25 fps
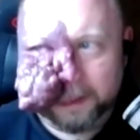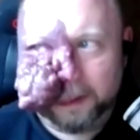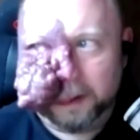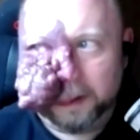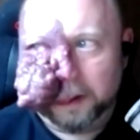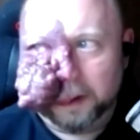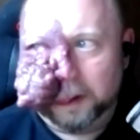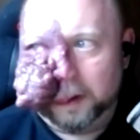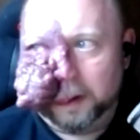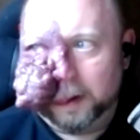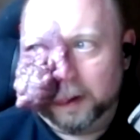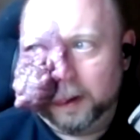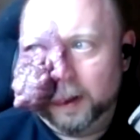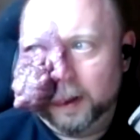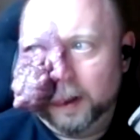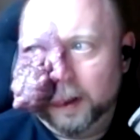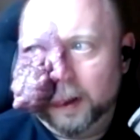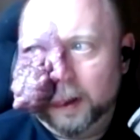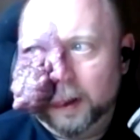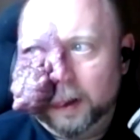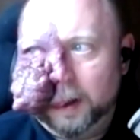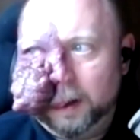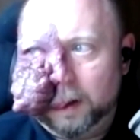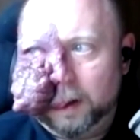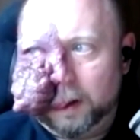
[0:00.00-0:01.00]
kind
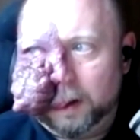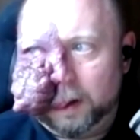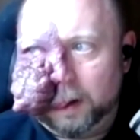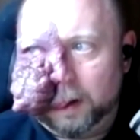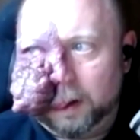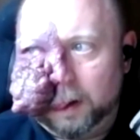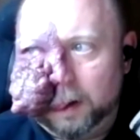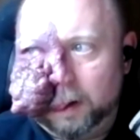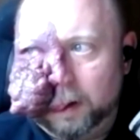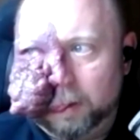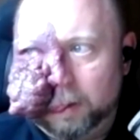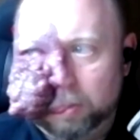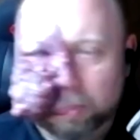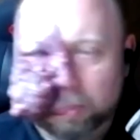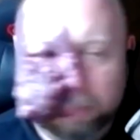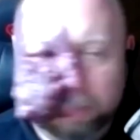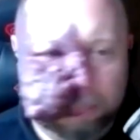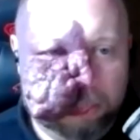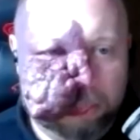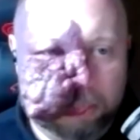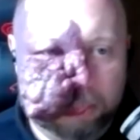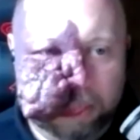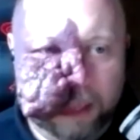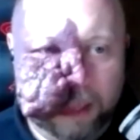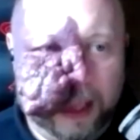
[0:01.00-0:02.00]

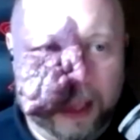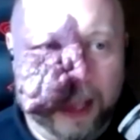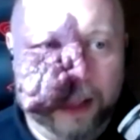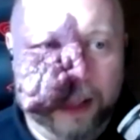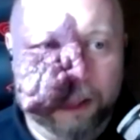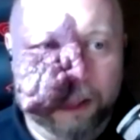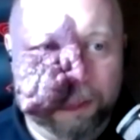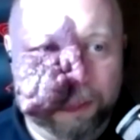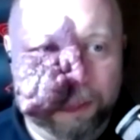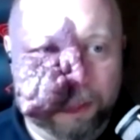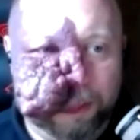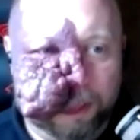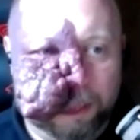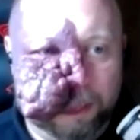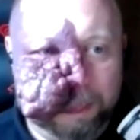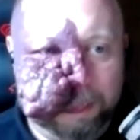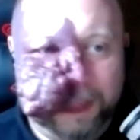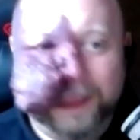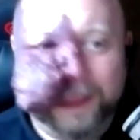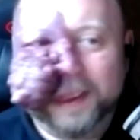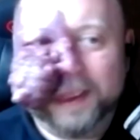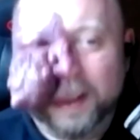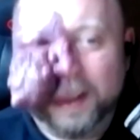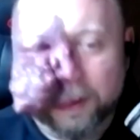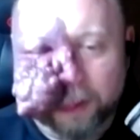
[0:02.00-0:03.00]
of
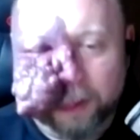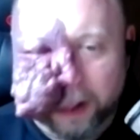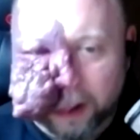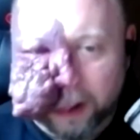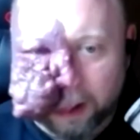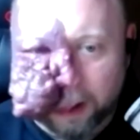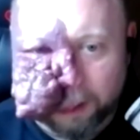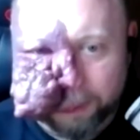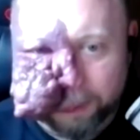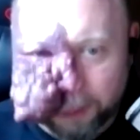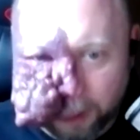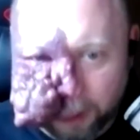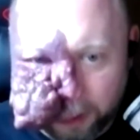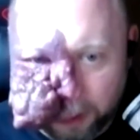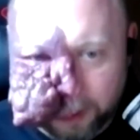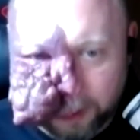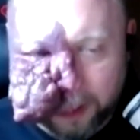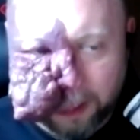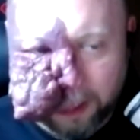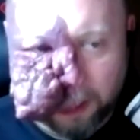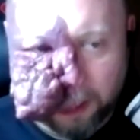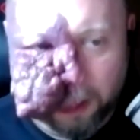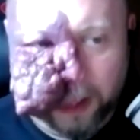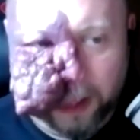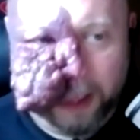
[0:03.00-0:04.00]
material of
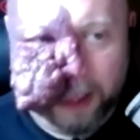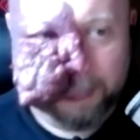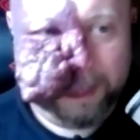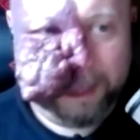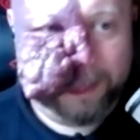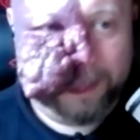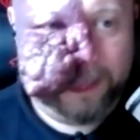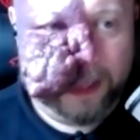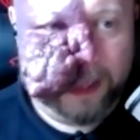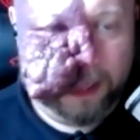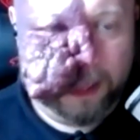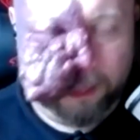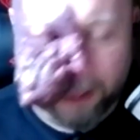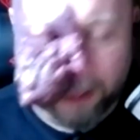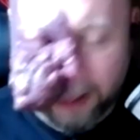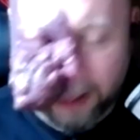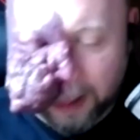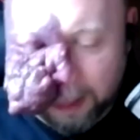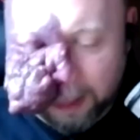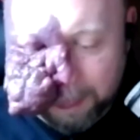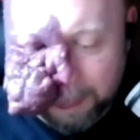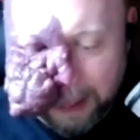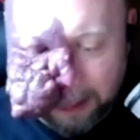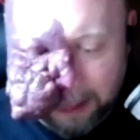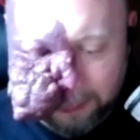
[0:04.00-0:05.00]
learning
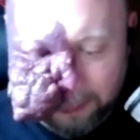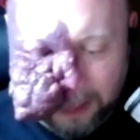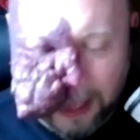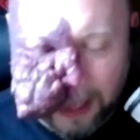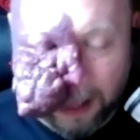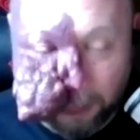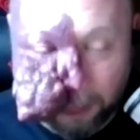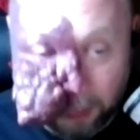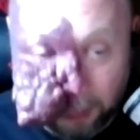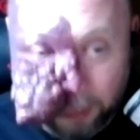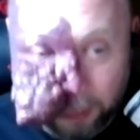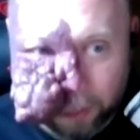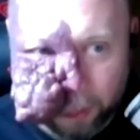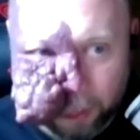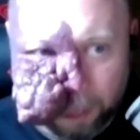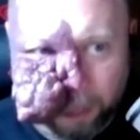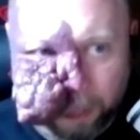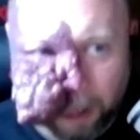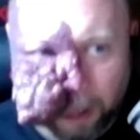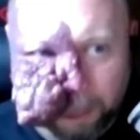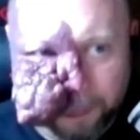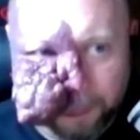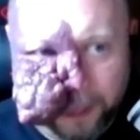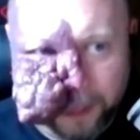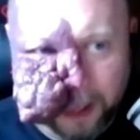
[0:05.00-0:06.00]
material about how to do
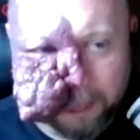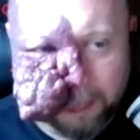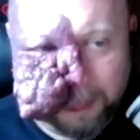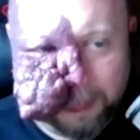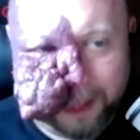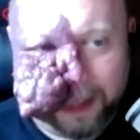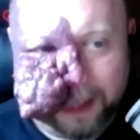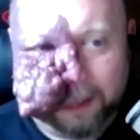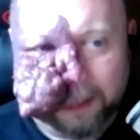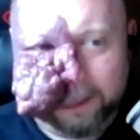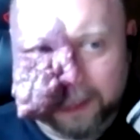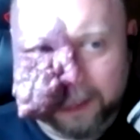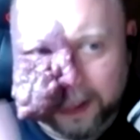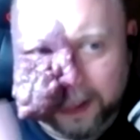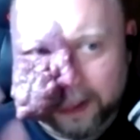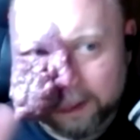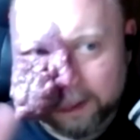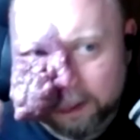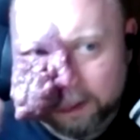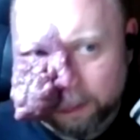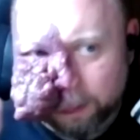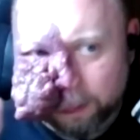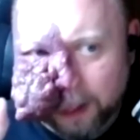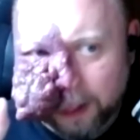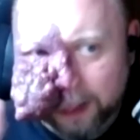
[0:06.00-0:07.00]
prompting. But I think
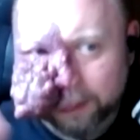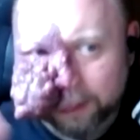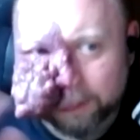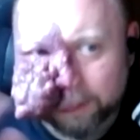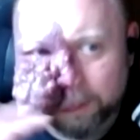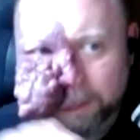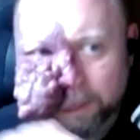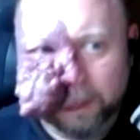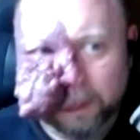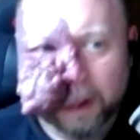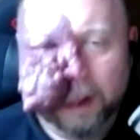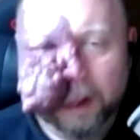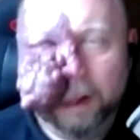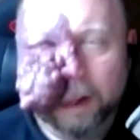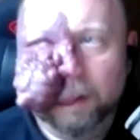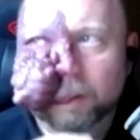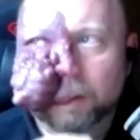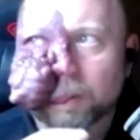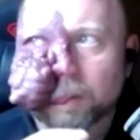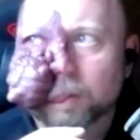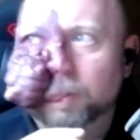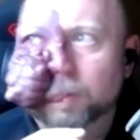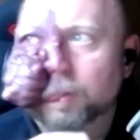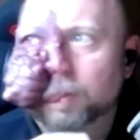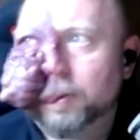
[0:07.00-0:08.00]
as a one
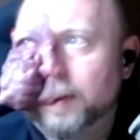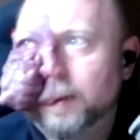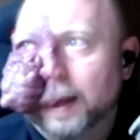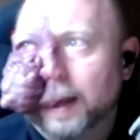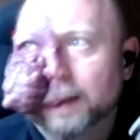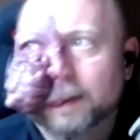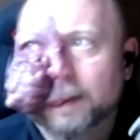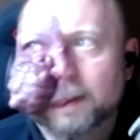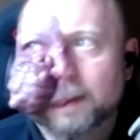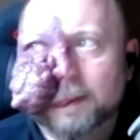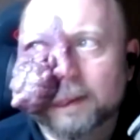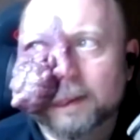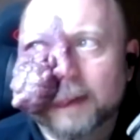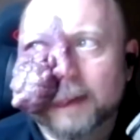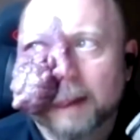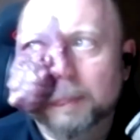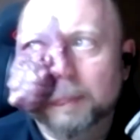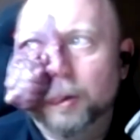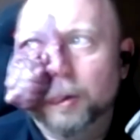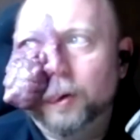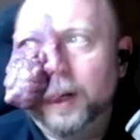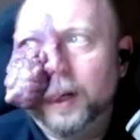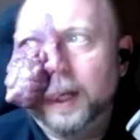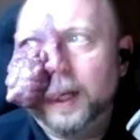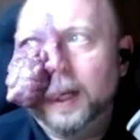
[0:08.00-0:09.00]
sentence
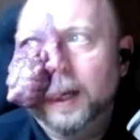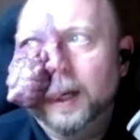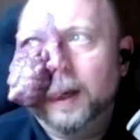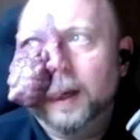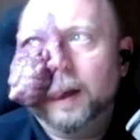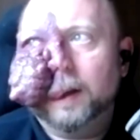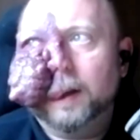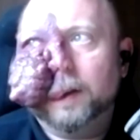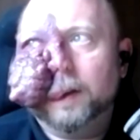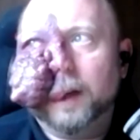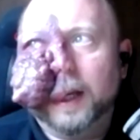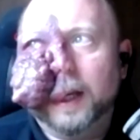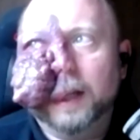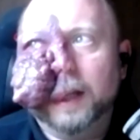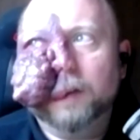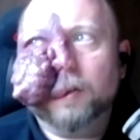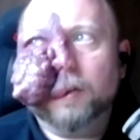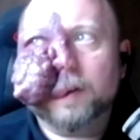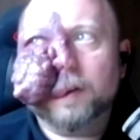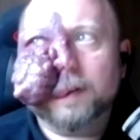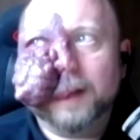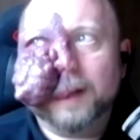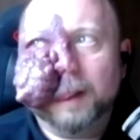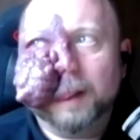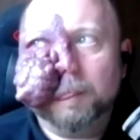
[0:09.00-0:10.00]
summary, the
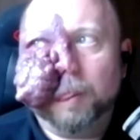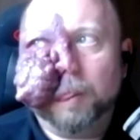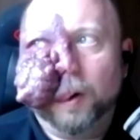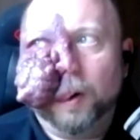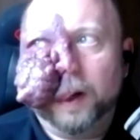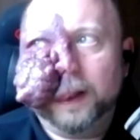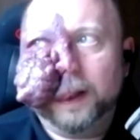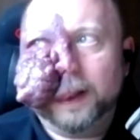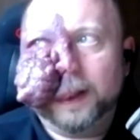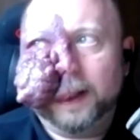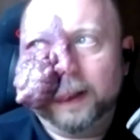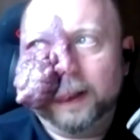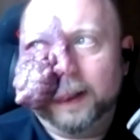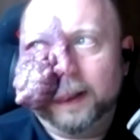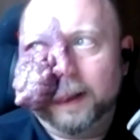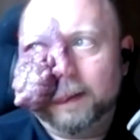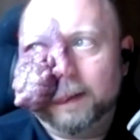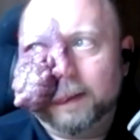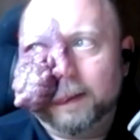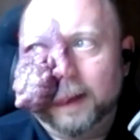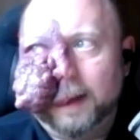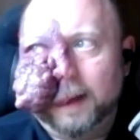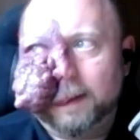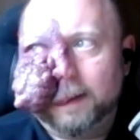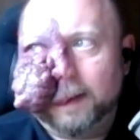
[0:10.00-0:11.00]
interesting point in
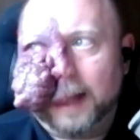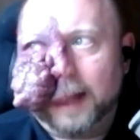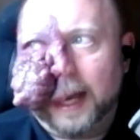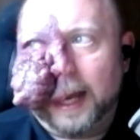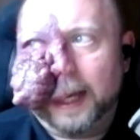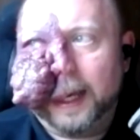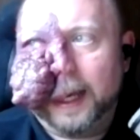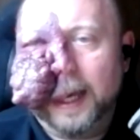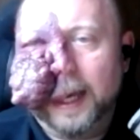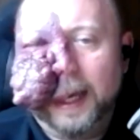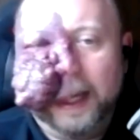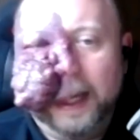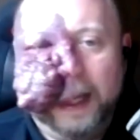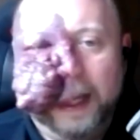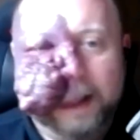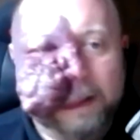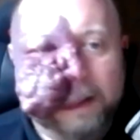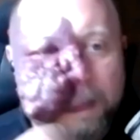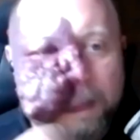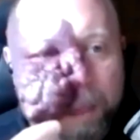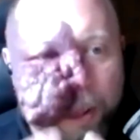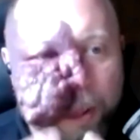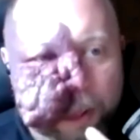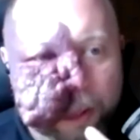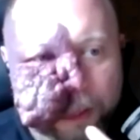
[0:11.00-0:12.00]
this is like,
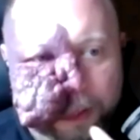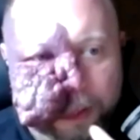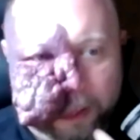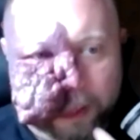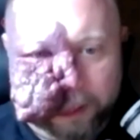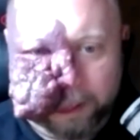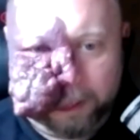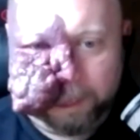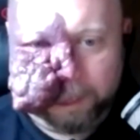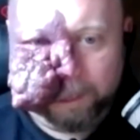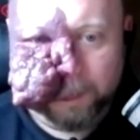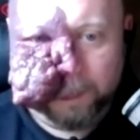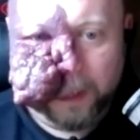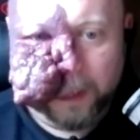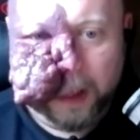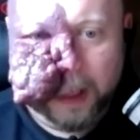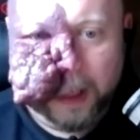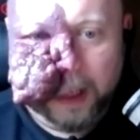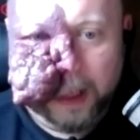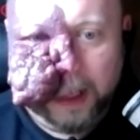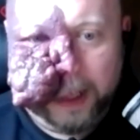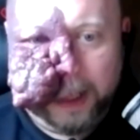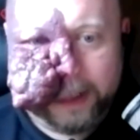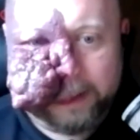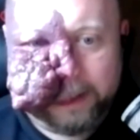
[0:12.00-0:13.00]
it's a process.
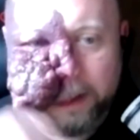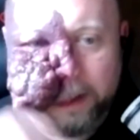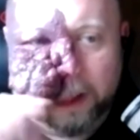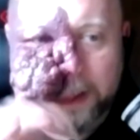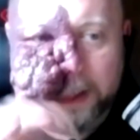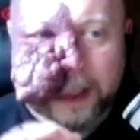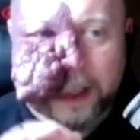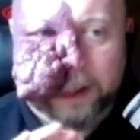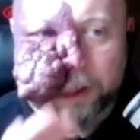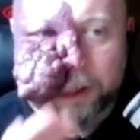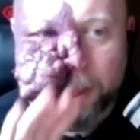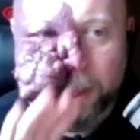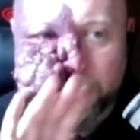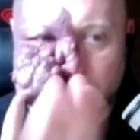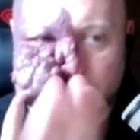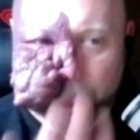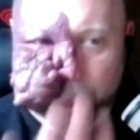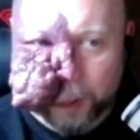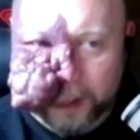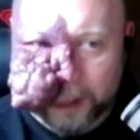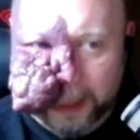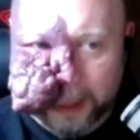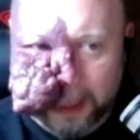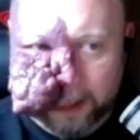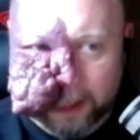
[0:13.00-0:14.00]
Mm-hmm. It's not that you
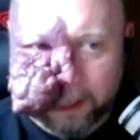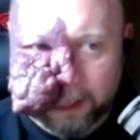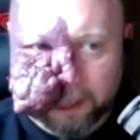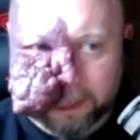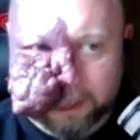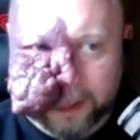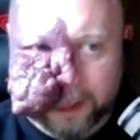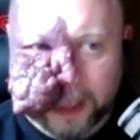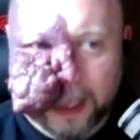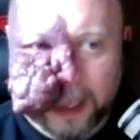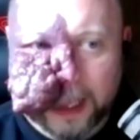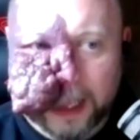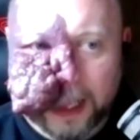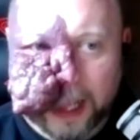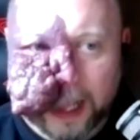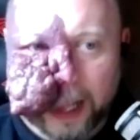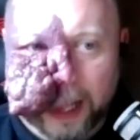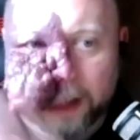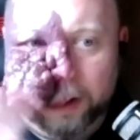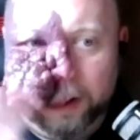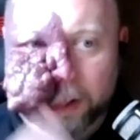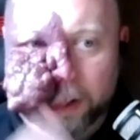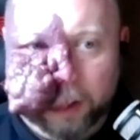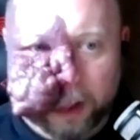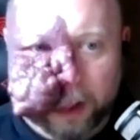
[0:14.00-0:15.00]
put in the thing
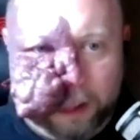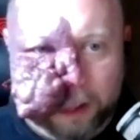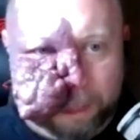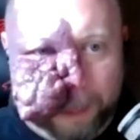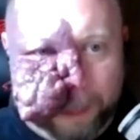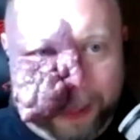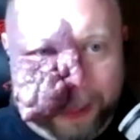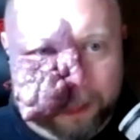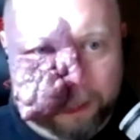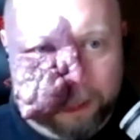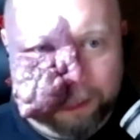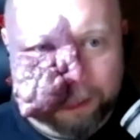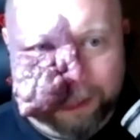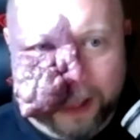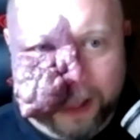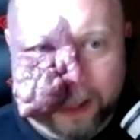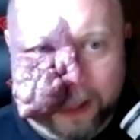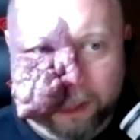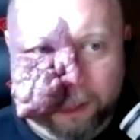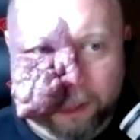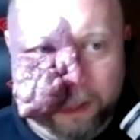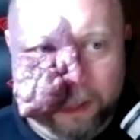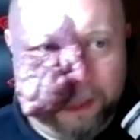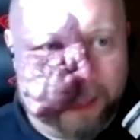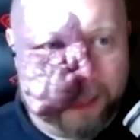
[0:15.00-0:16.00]
and you expect the
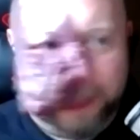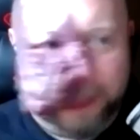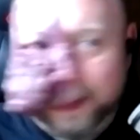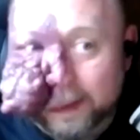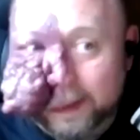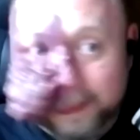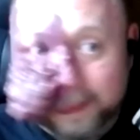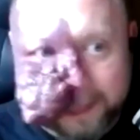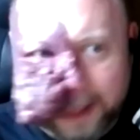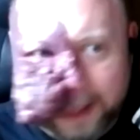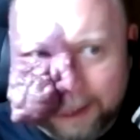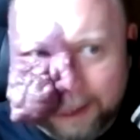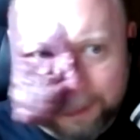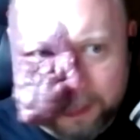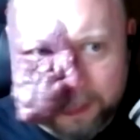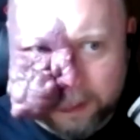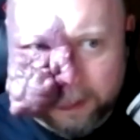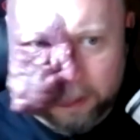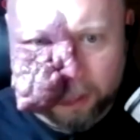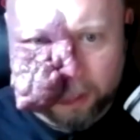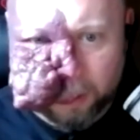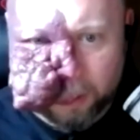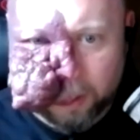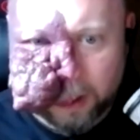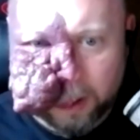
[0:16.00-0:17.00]
final result. It's never
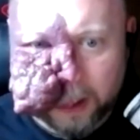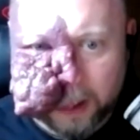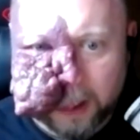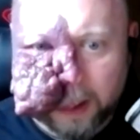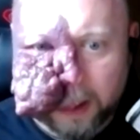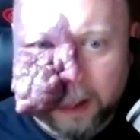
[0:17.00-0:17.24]
so.